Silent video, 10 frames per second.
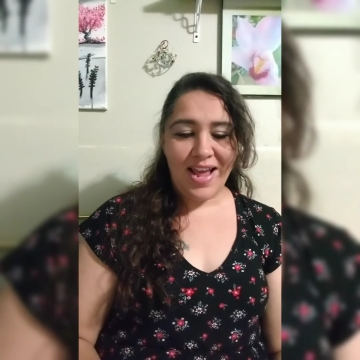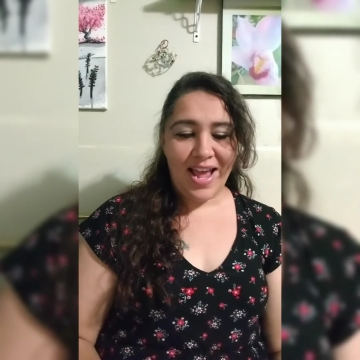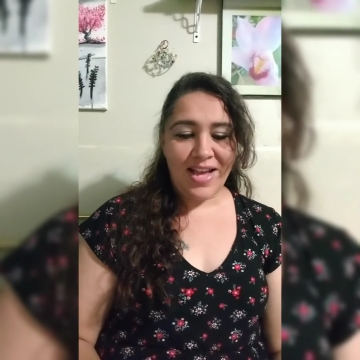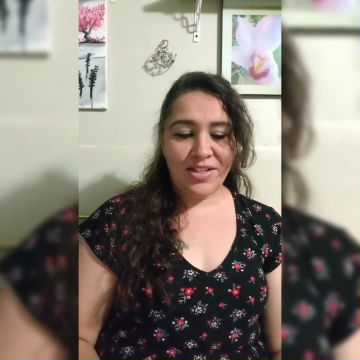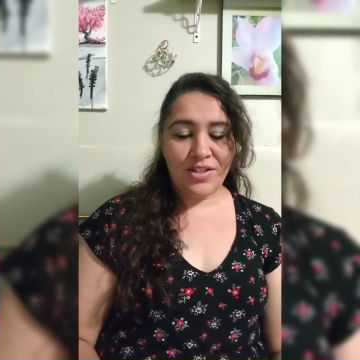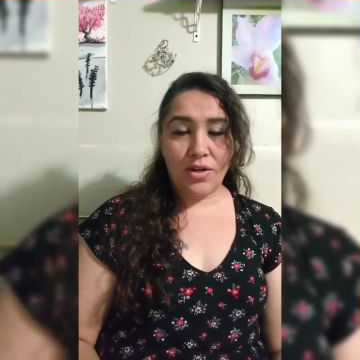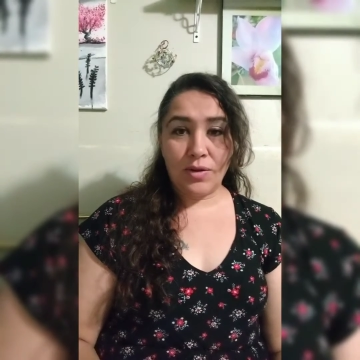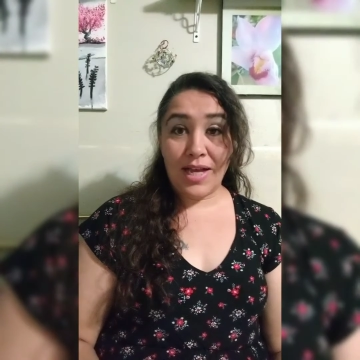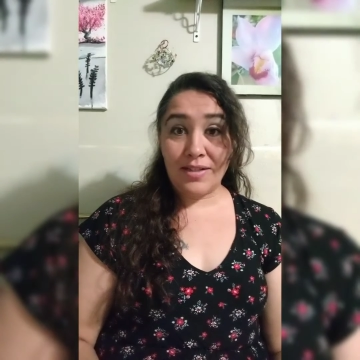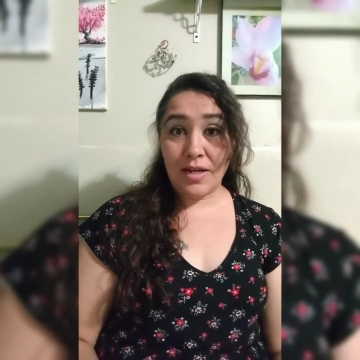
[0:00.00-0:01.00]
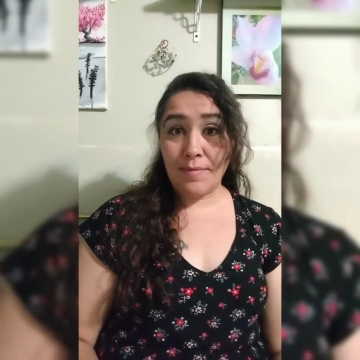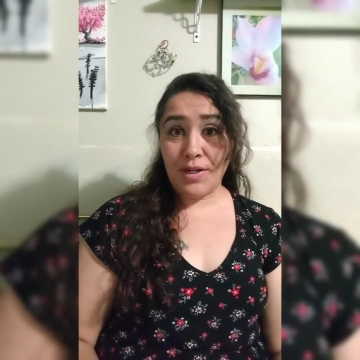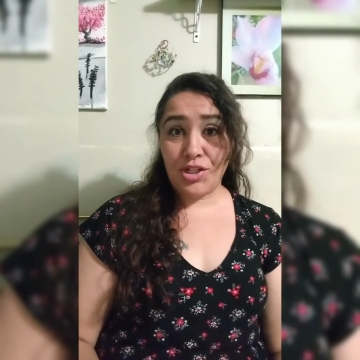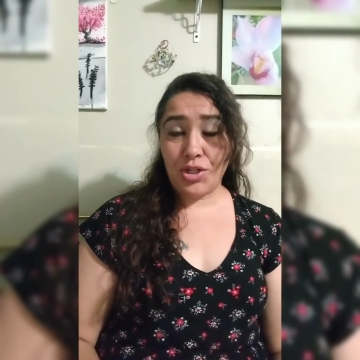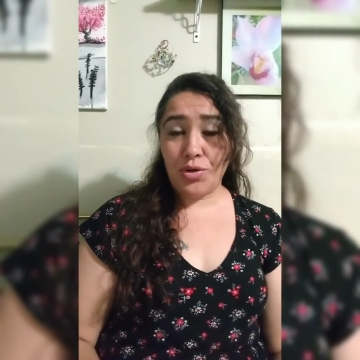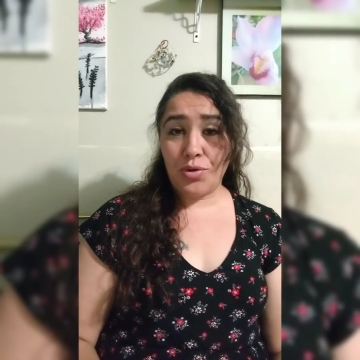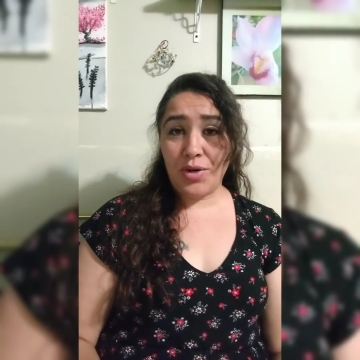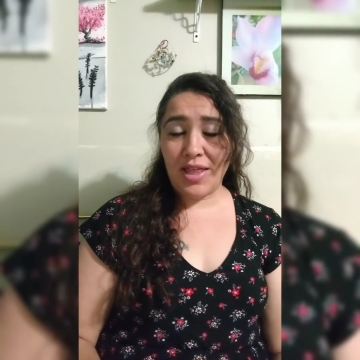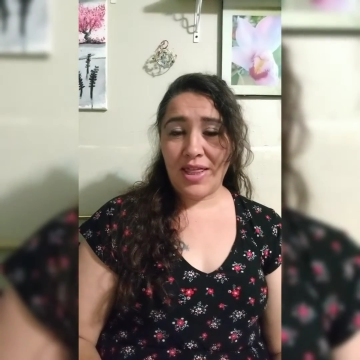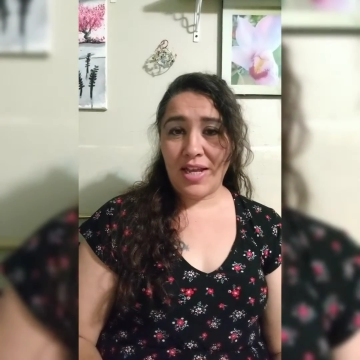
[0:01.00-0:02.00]
And so last time I
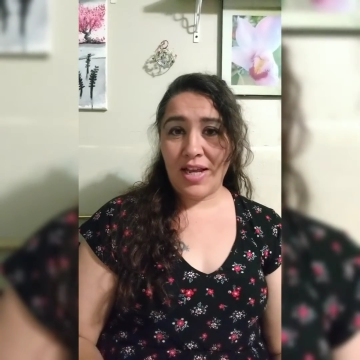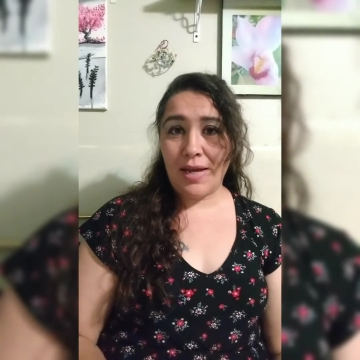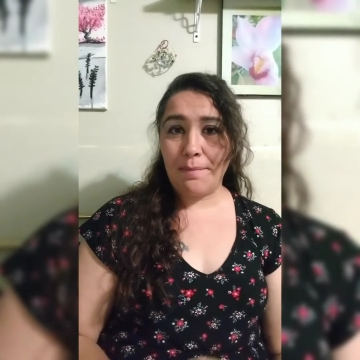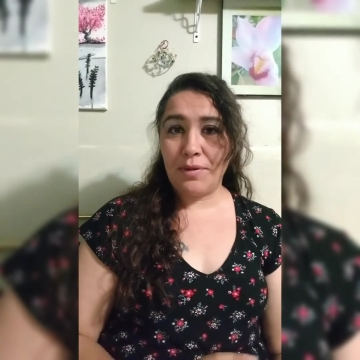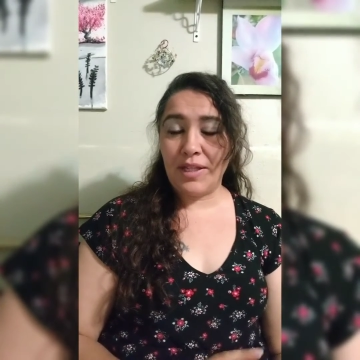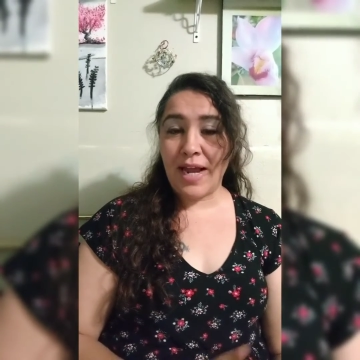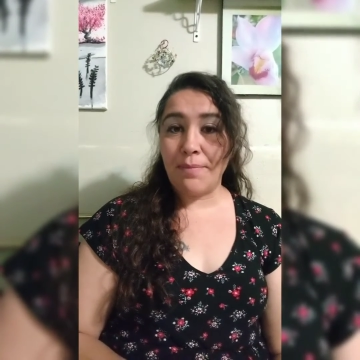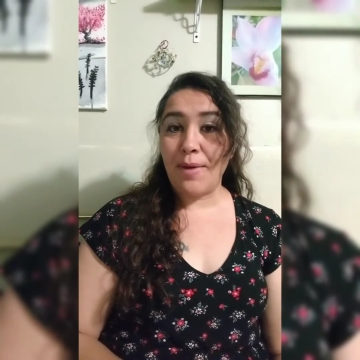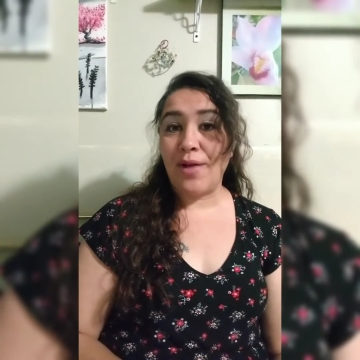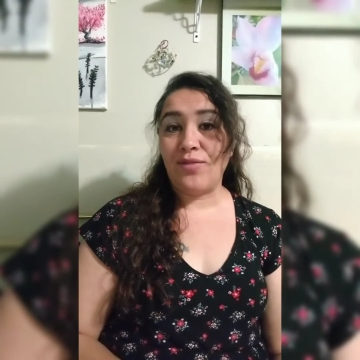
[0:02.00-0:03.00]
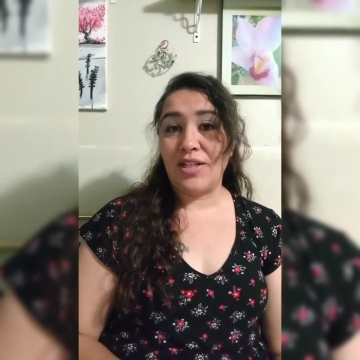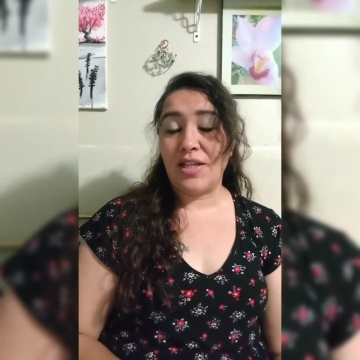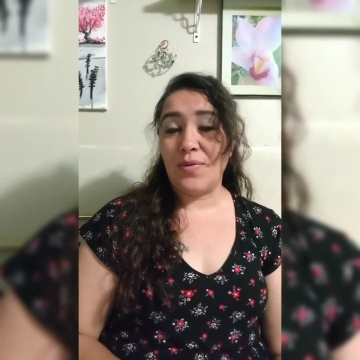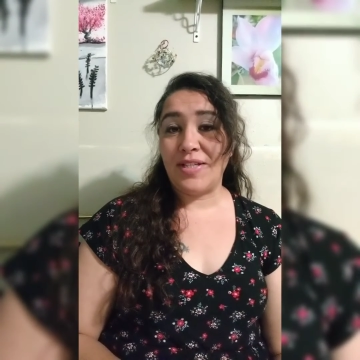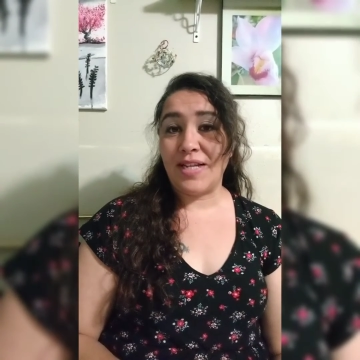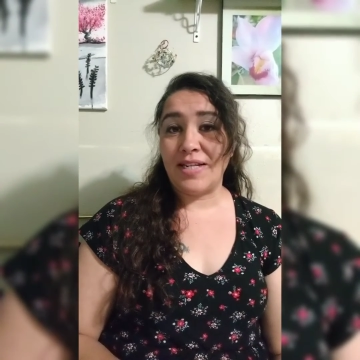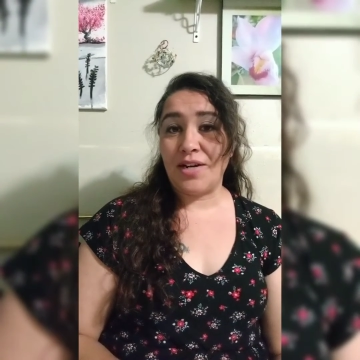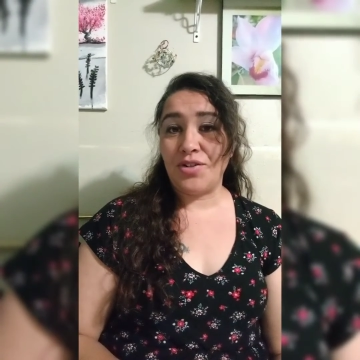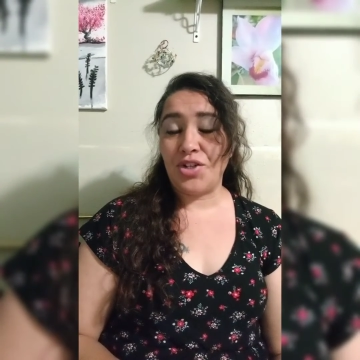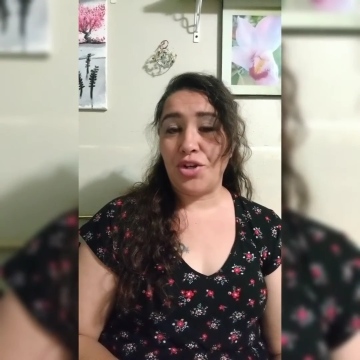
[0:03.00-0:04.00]
showed the plant pamphlet that we sent
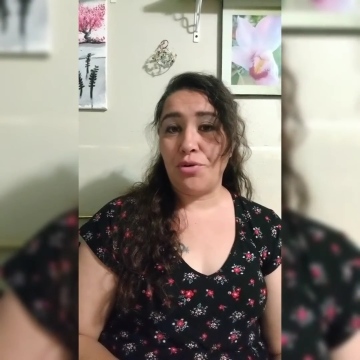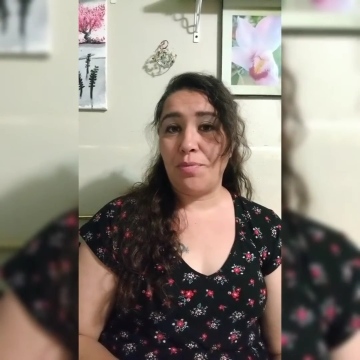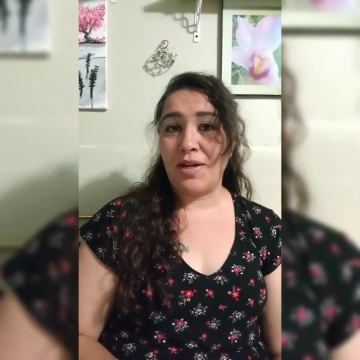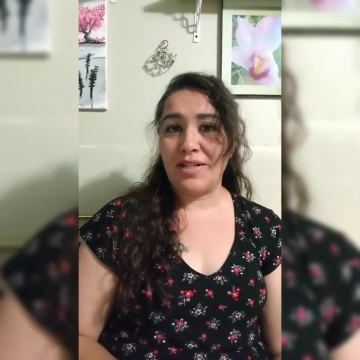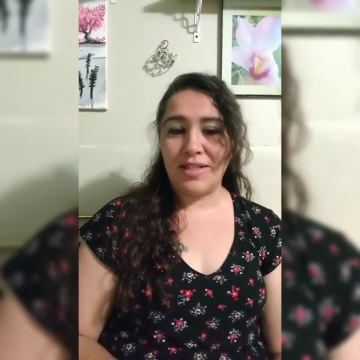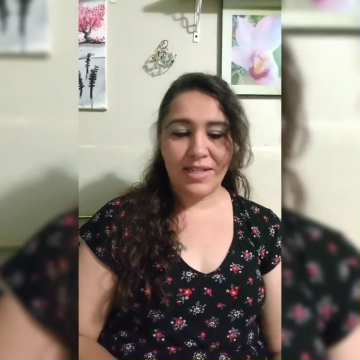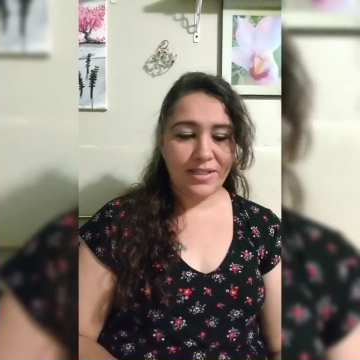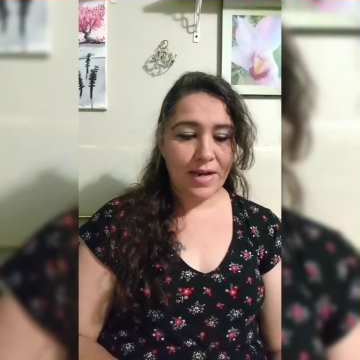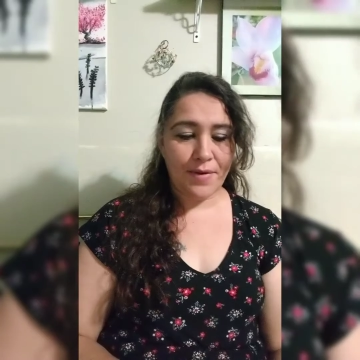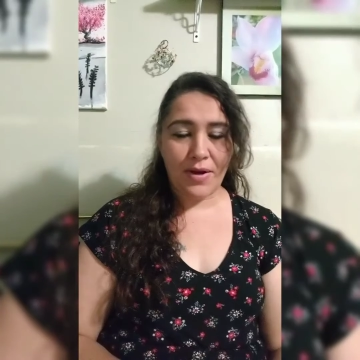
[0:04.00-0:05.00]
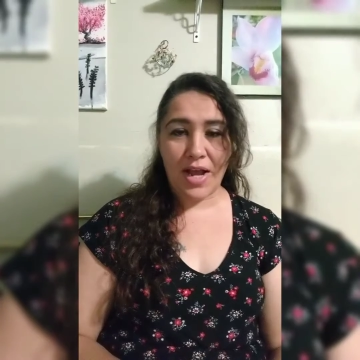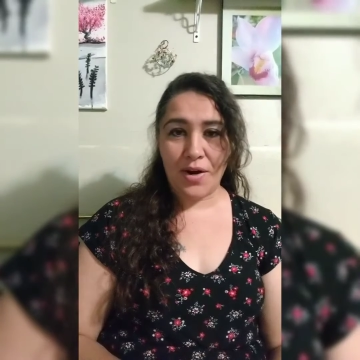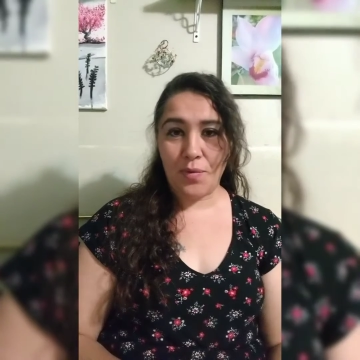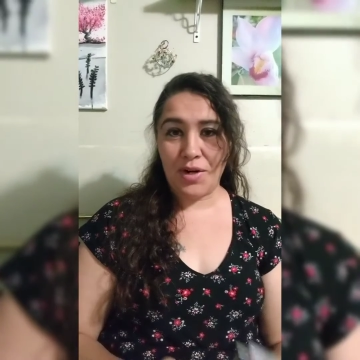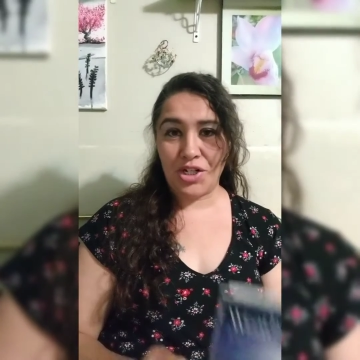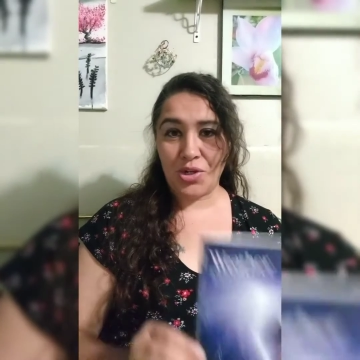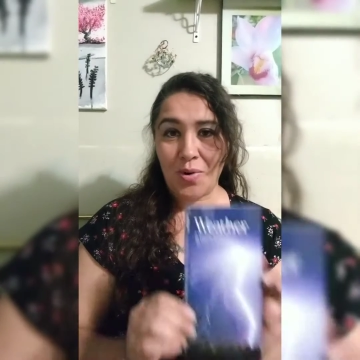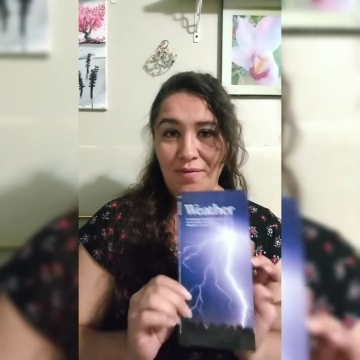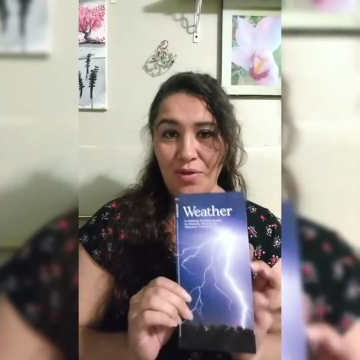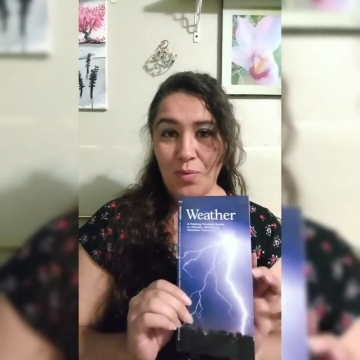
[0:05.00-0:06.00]
out to you, but this time I kind of want to show
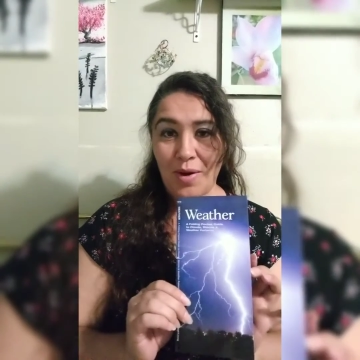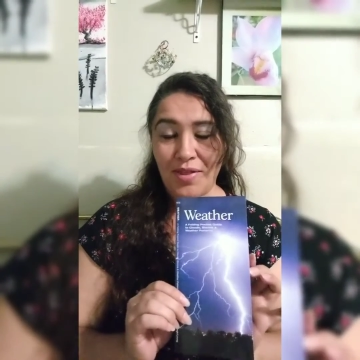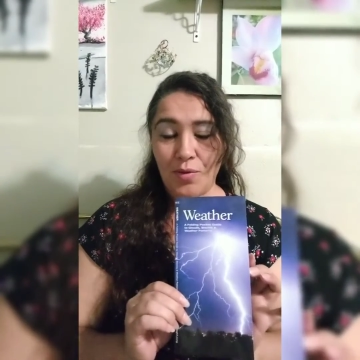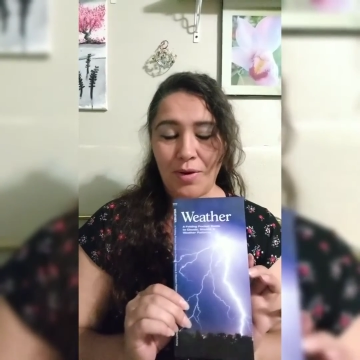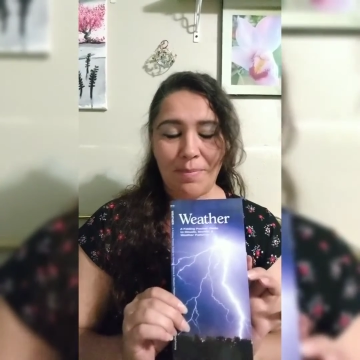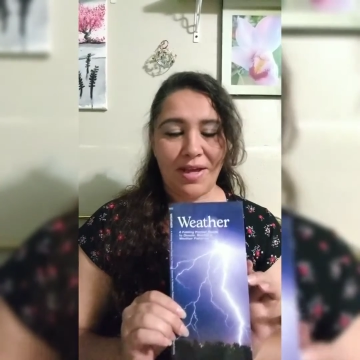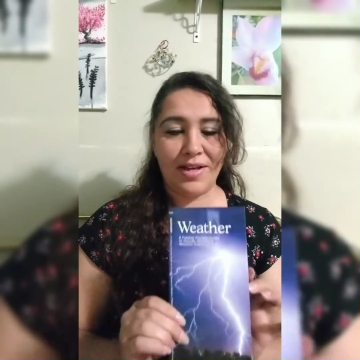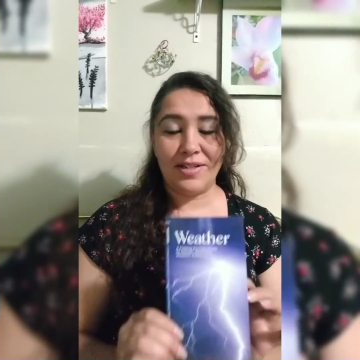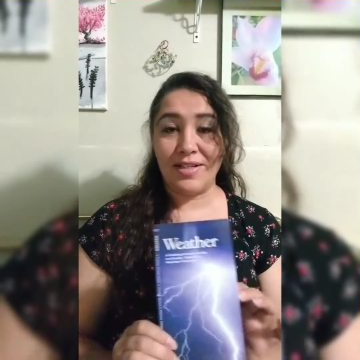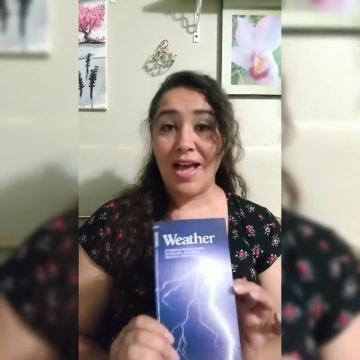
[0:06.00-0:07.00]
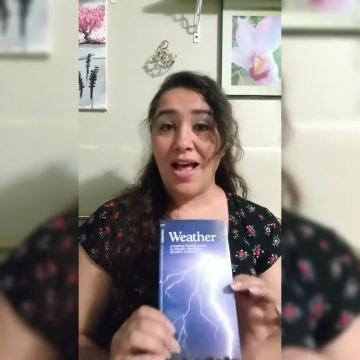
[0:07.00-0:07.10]
off the weather one because